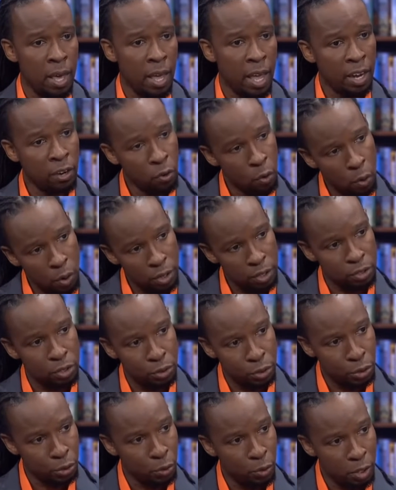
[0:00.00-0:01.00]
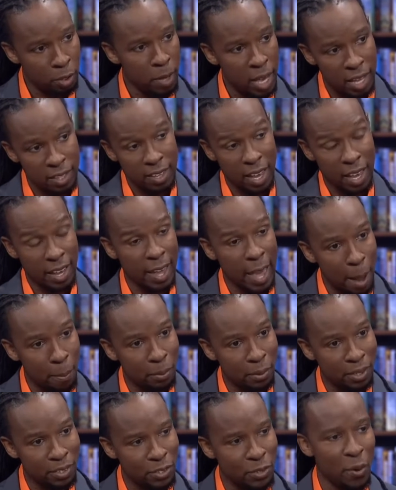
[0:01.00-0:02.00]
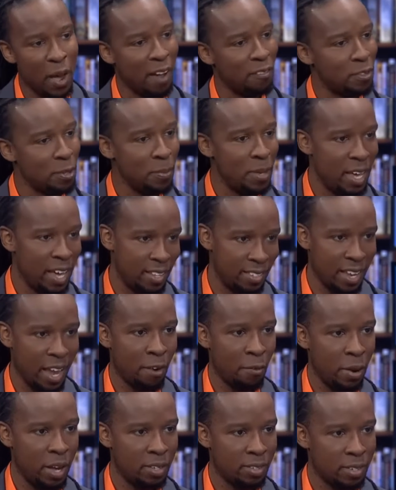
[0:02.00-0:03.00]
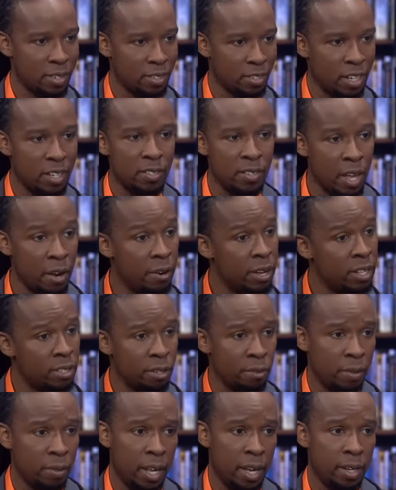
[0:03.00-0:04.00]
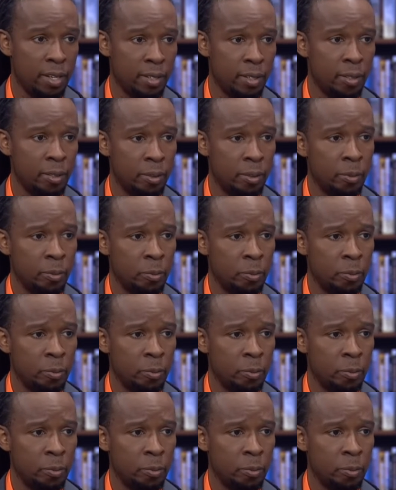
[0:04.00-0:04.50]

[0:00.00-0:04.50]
And in order to truly be anti-capitalist, you have to be anti-racist, because they're interrelated.